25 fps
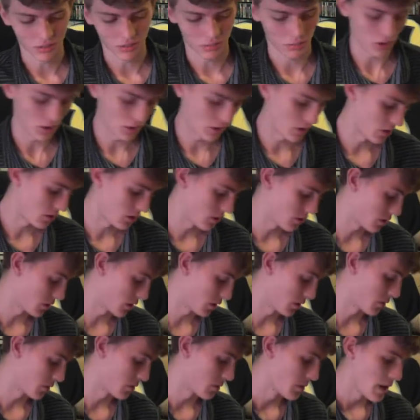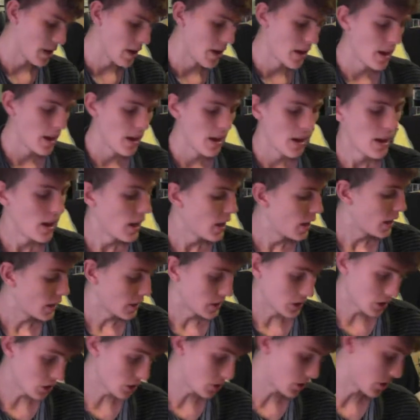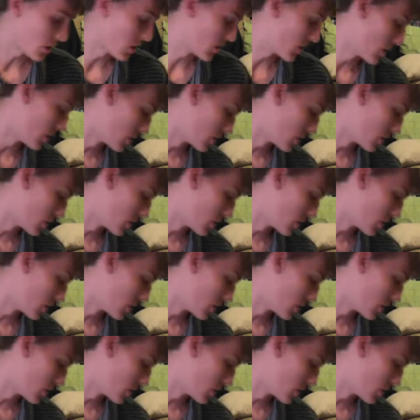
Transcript: Mirror. So it's still good though.